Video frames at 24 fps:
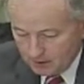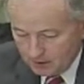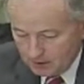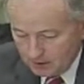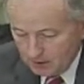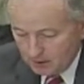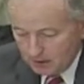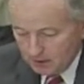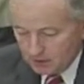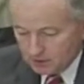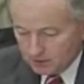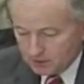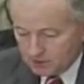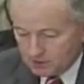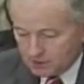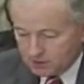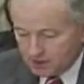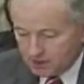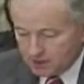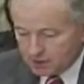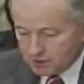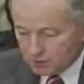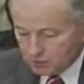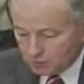The
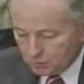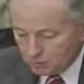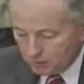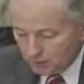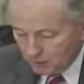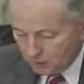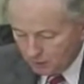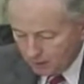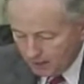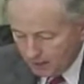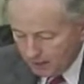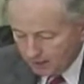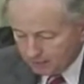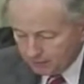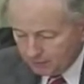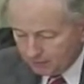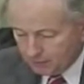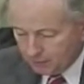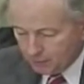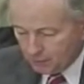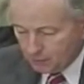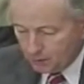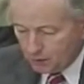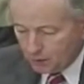suggested requirement
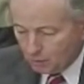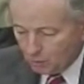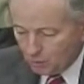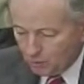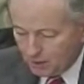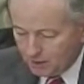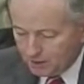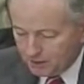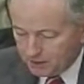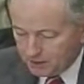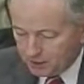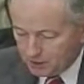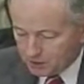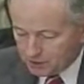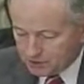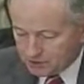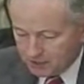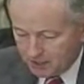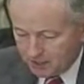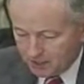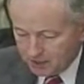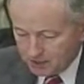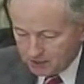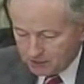for a 1-year
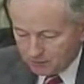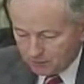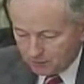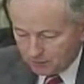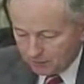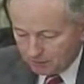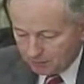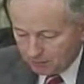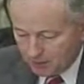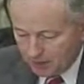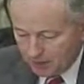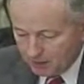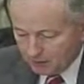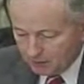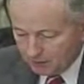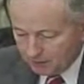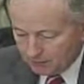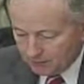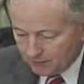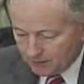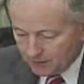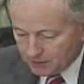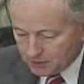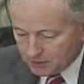sentence for a prior
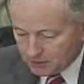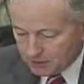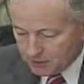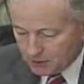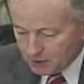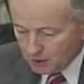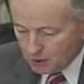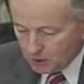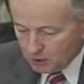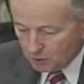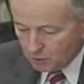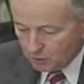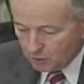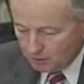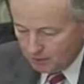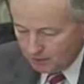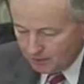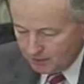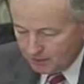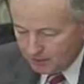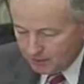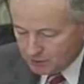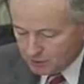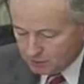offense could
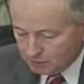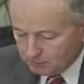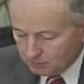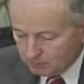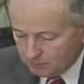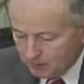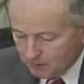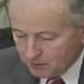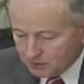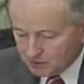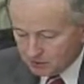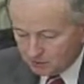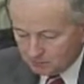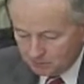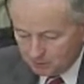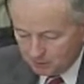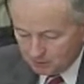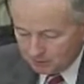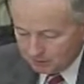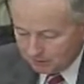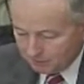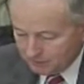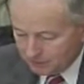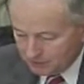lead to multiple
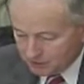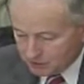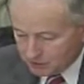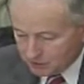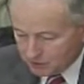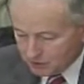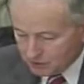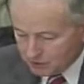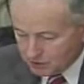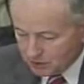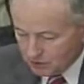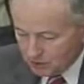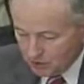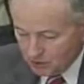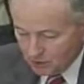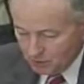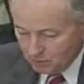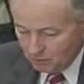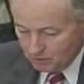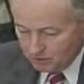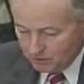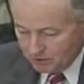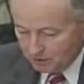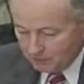convictions,
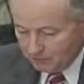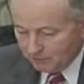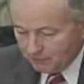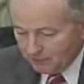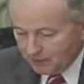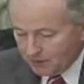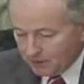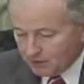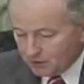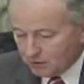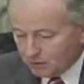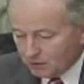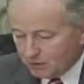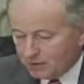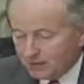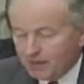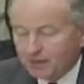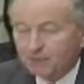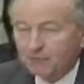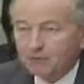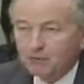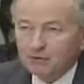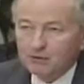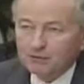with the offender
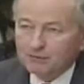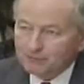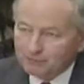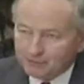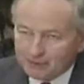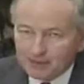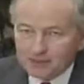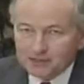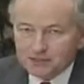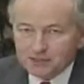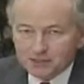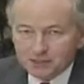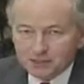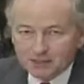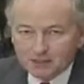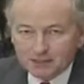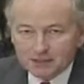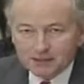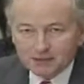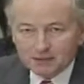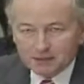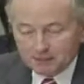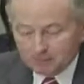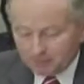never facing
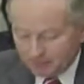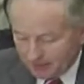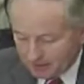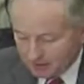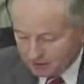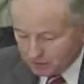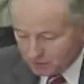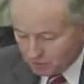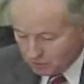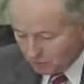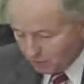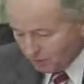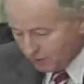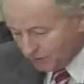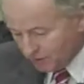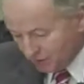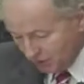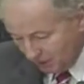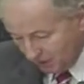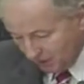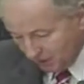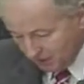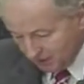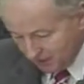the mandatory
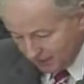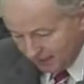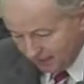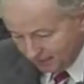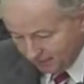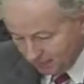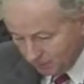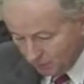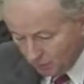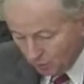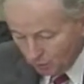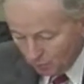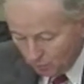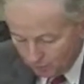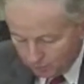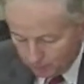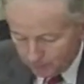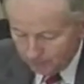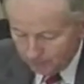jail time. Moreover,